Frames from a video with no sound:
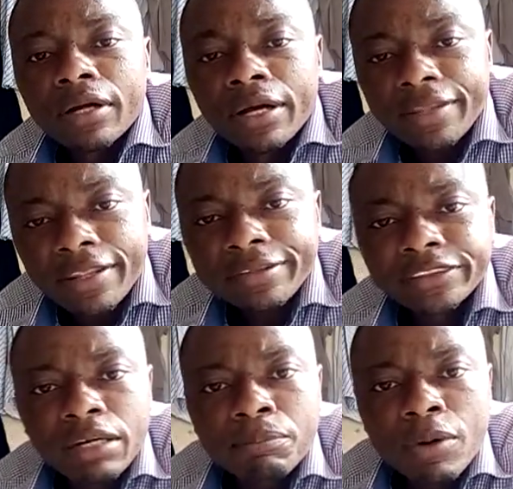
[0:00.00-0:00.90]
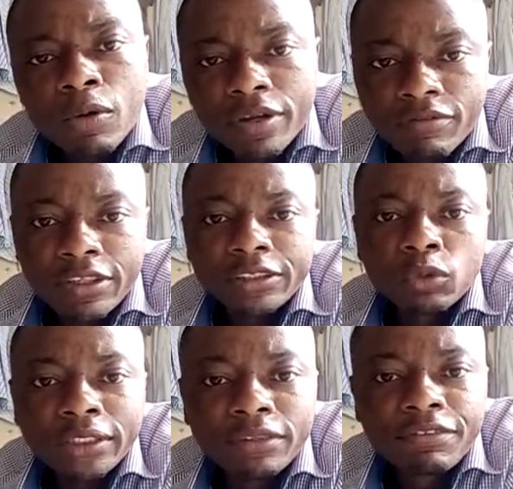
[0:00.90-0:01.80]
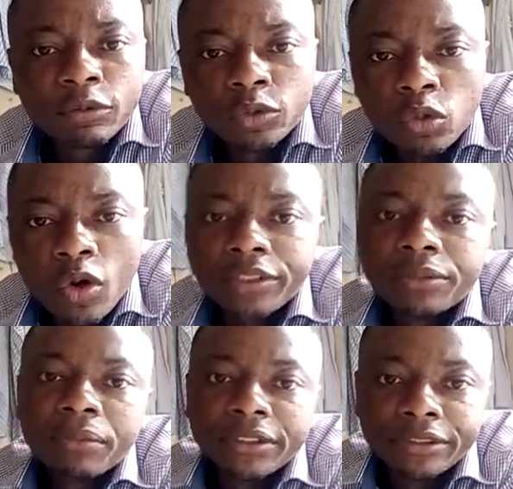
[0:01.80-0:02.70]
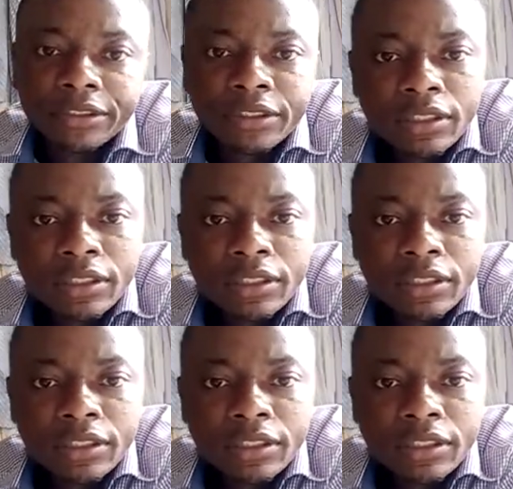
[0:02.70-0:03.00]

Another example I'll give is Whitefield ointment.